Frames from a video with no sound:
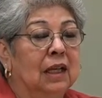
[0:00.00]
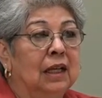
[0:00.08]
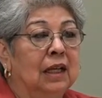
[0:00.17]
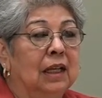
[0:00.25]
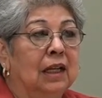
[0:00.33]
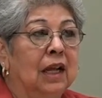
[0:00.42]

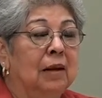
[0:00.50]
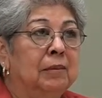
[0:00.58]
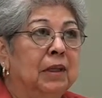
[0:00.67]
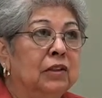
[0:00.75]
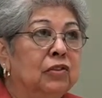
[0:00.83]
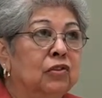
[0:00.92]
and I'm
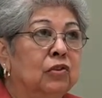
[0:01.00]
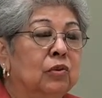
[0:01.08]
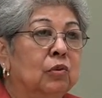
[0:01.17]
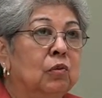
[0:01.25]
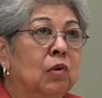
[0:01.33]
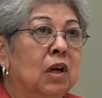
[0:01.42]
not
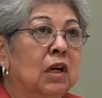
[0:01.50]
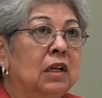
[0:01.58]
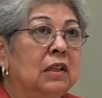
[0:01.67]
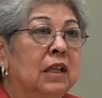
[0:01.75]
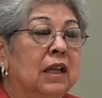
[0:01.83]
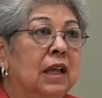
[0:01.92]
sure
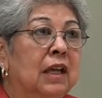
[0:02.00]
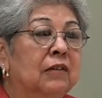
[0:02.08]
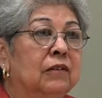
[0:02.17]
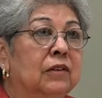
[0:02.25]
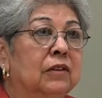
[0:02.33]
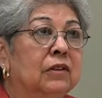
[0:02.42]
why they
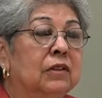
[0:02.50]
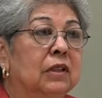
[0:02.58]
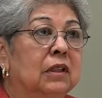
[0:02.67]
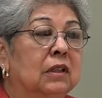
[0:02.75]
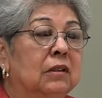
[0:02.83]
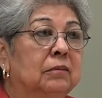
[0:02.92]
haven't
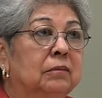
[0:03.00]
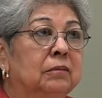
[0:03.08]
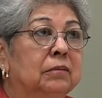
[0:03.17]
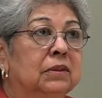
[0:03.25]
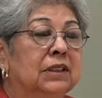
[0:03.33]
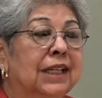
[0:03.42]
um,
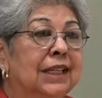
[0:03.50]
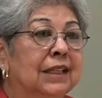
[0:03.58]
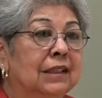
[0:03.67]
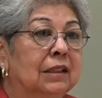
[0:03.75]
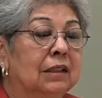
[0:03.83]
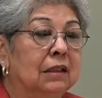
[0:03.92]

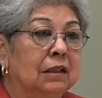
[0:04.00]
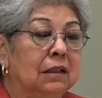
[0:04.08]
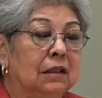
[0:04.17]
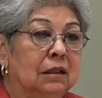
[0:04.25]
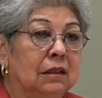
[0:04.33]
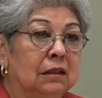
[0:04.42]
taken
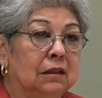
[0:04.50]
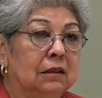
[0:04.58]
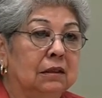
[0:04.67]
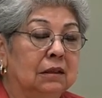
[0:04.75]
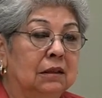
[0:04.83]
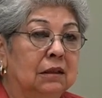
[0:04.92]
the
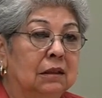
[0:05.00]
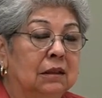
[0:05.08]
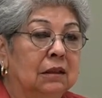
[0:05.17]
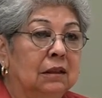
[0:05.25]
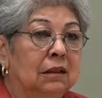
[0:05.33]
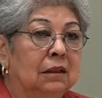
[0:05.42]

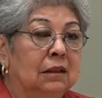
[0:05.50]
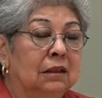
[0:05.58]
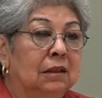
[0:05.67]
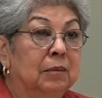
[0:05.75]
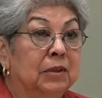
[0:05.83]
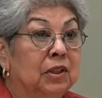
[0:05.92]

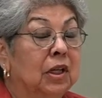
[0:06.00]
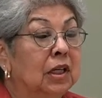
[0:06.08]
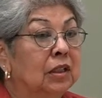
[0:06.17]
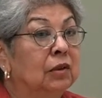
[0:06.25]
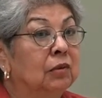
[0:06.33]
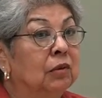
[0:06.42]
the
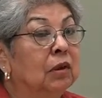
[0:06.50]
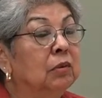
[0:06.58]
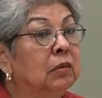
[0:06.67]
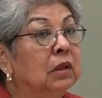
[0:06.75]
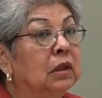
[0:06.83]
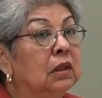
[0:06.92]
baton and run
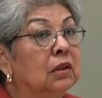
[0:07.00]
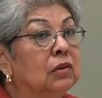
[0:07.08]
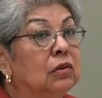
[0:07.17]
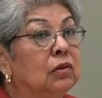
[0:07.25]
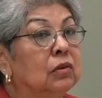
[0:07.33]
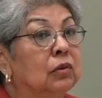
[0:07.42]
with
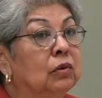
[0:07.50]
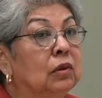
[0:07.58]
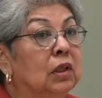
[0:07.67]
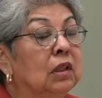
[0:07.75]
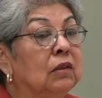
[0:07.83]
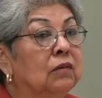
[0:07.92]
it to
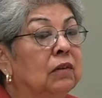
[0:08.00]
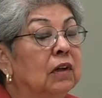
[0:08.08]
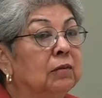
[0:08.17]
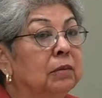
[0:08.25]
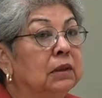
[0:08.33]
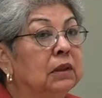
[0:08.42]
get
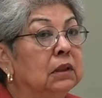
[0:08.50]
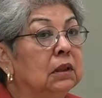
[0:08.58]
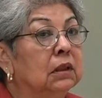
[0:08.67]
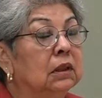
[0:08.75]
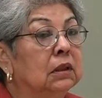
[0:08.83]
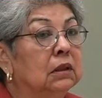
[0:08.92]
involved
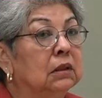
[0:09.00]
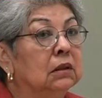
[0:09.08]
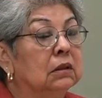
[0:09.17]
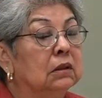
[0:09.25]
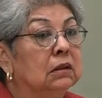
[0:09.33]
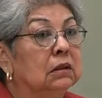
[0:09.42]
politically. Mm
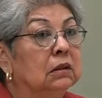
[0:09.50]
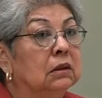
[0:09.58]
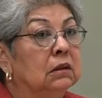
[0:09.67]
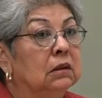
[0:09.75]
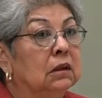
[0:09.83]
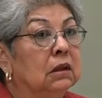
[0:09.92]
-hmm.
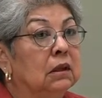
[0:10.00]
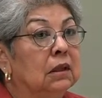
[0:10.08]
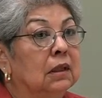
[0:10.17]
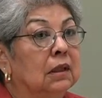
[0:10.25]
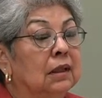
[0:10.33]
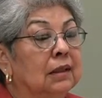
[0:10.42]

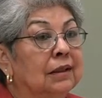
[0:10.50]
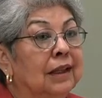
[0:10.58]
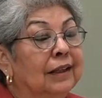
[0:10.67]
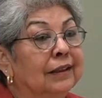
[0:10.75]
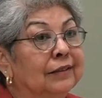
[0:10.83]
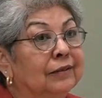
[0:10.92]
uh,
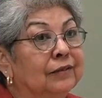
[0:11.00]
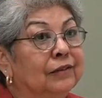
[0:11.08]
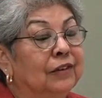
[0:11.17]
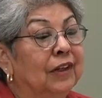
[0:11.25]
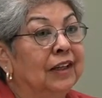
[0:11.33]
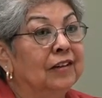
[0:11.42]
not
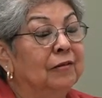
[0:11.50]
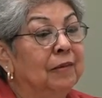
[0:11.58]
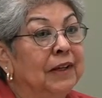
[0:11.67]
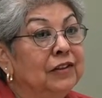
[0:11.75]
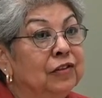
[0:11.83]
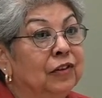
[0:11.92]
for lack of
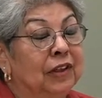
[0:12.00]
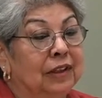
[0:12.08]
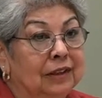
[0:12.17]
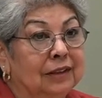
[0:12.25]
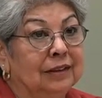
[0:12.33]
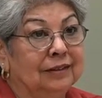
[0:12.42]
my
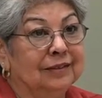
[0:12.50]
trying.